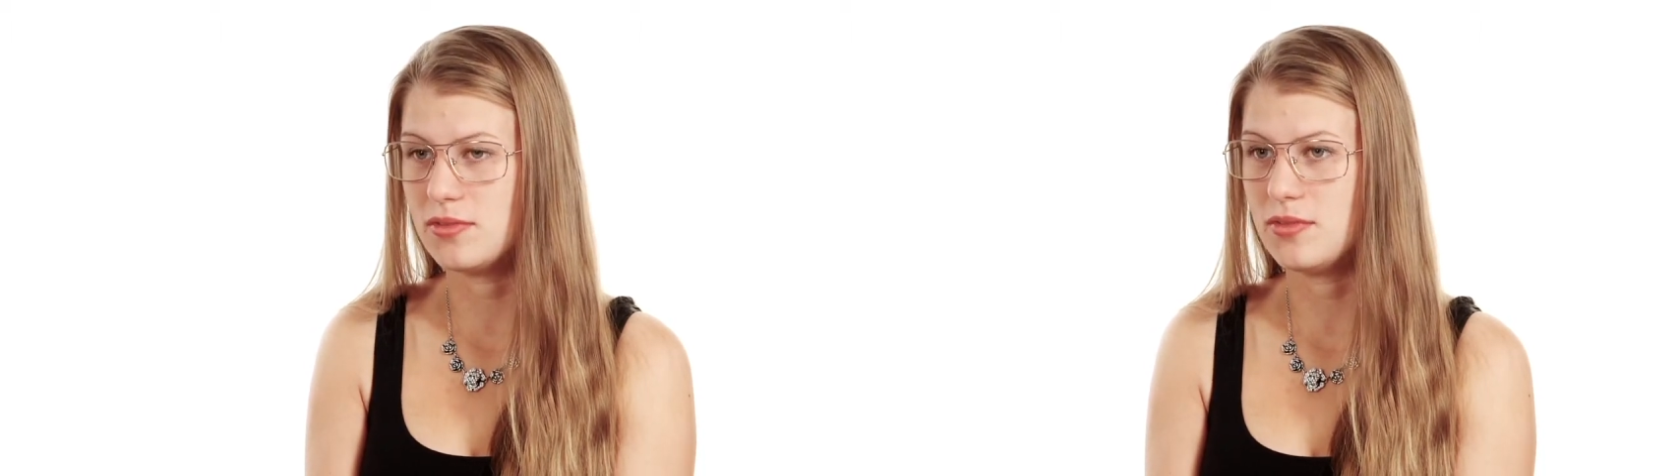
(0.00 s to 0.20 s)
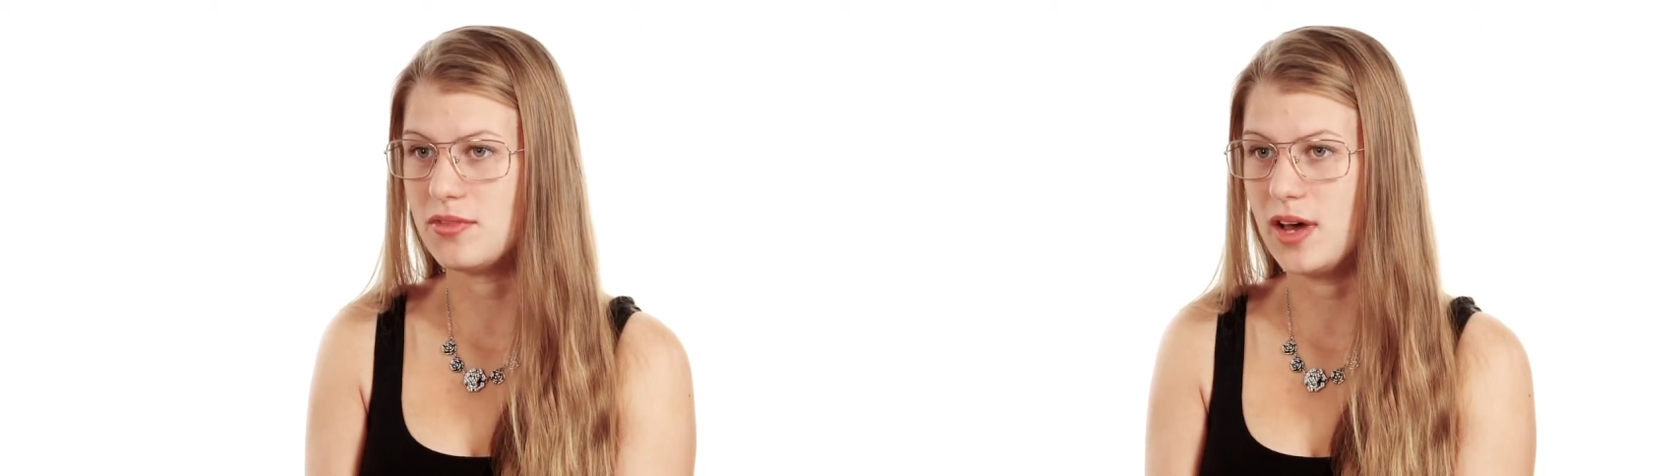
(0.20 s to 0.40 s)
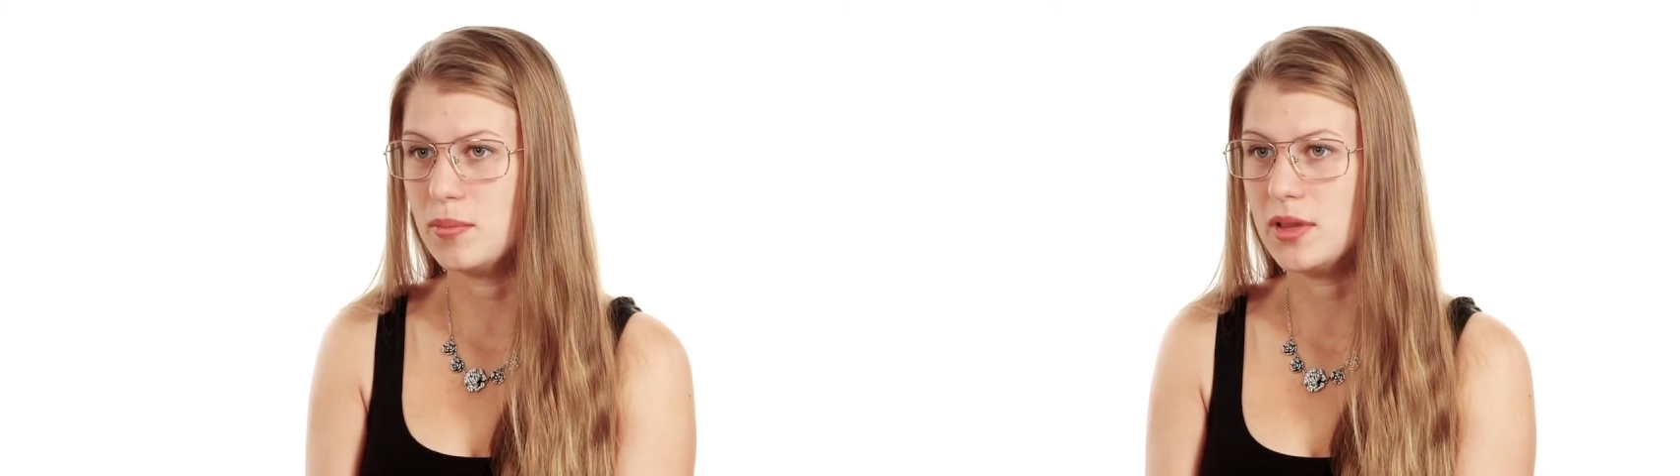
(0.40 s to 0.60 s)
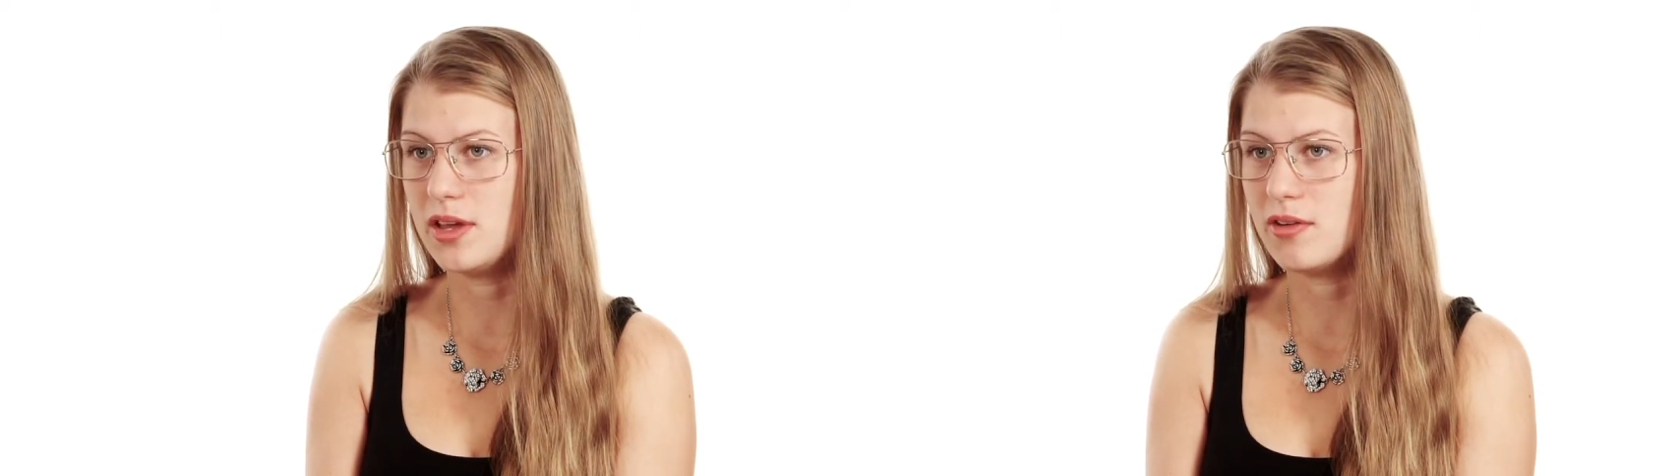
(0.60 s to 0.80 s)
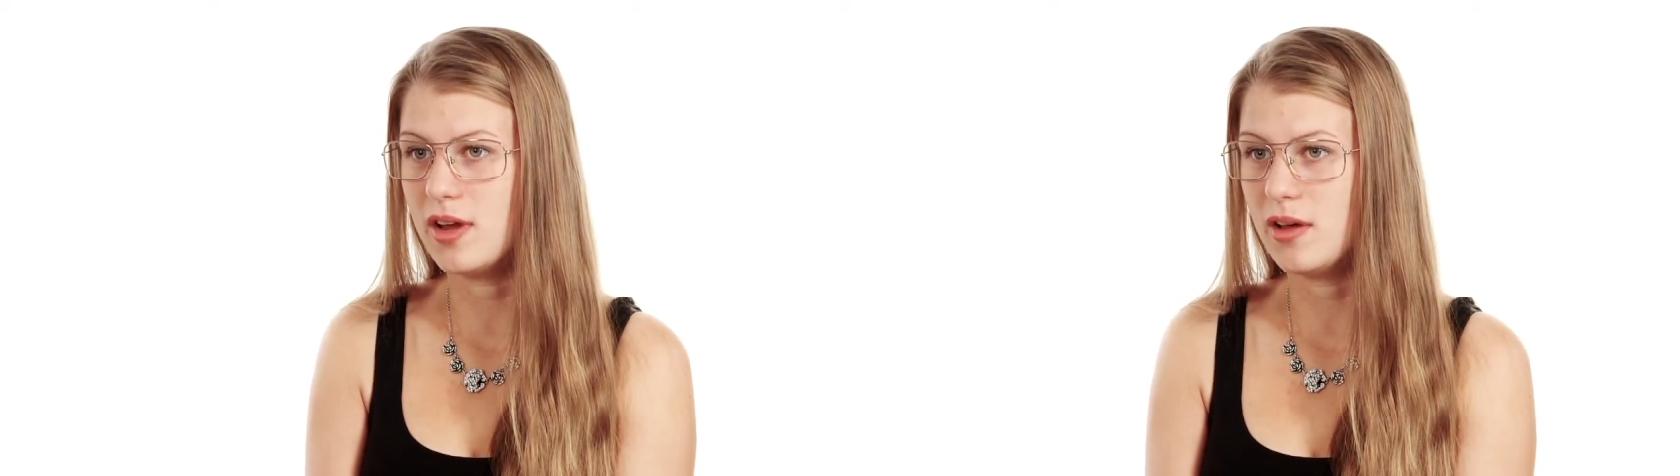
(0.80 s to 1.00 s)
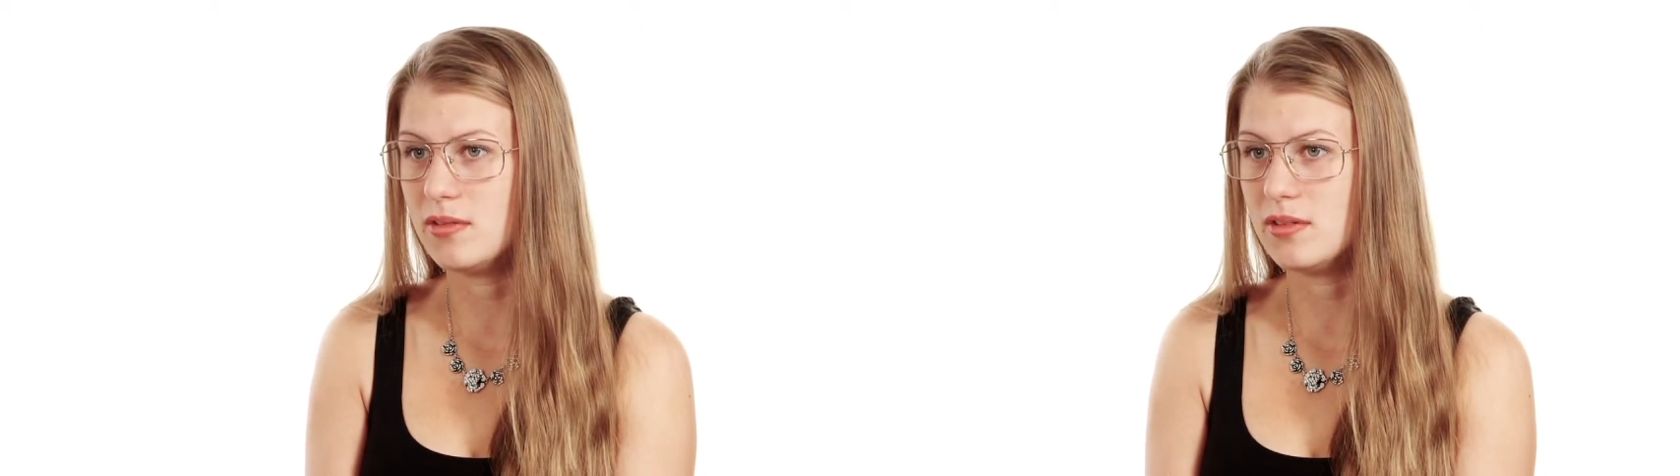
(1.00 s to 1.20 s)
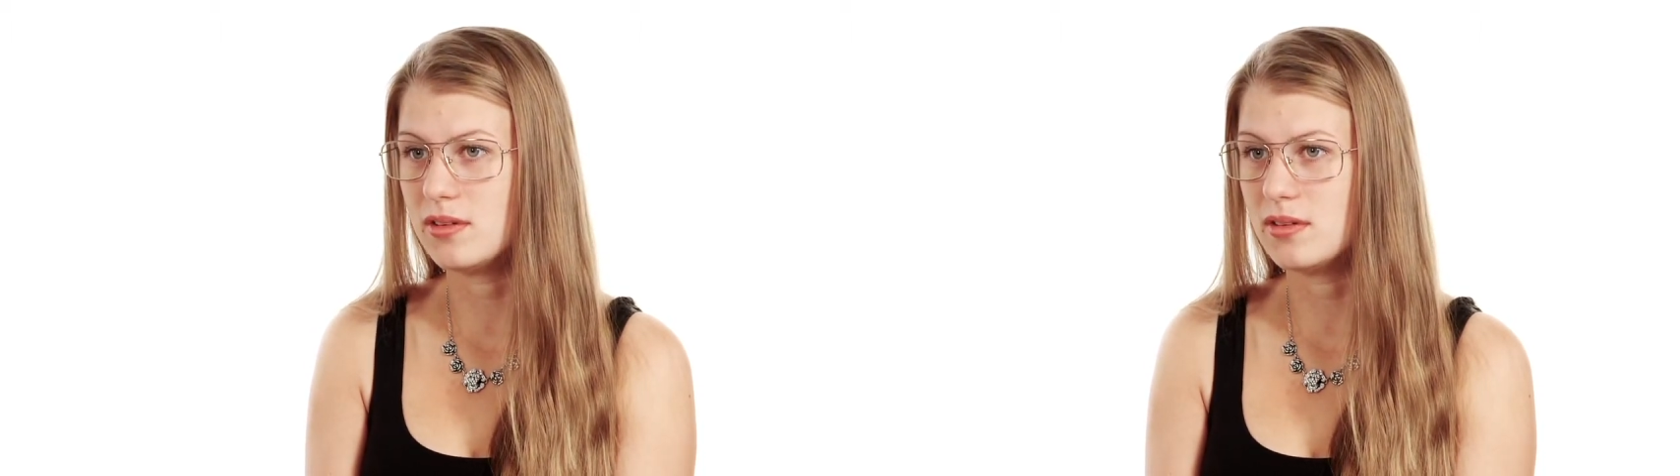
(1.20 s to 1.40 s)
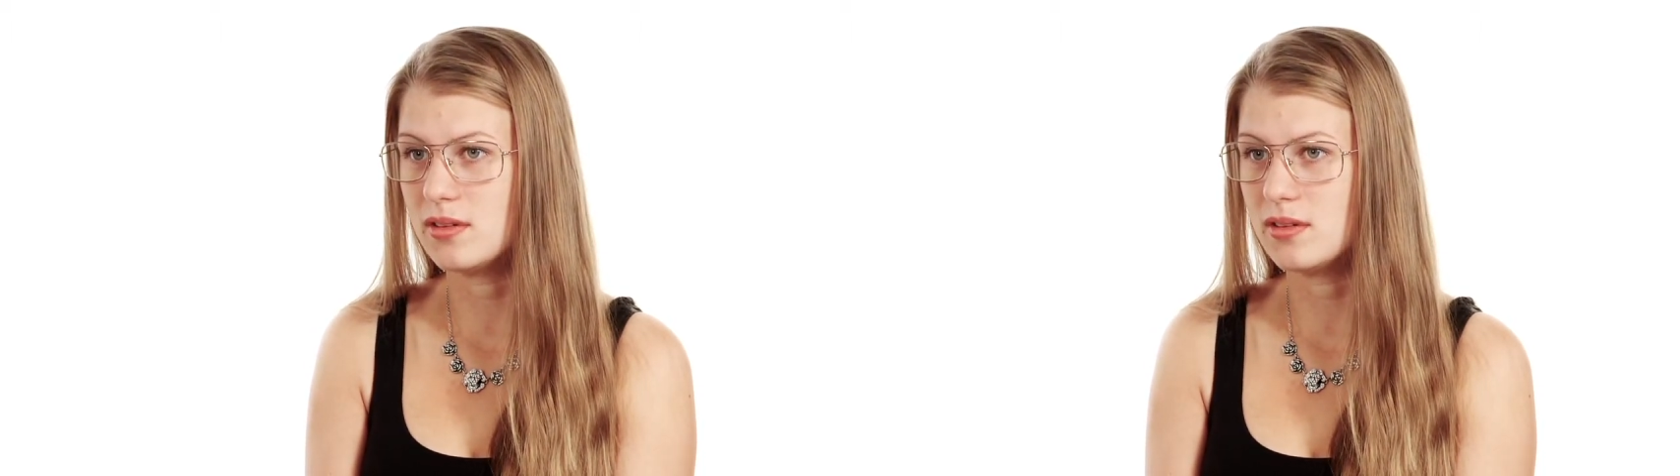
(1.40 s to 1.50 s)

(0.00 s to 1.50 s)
family around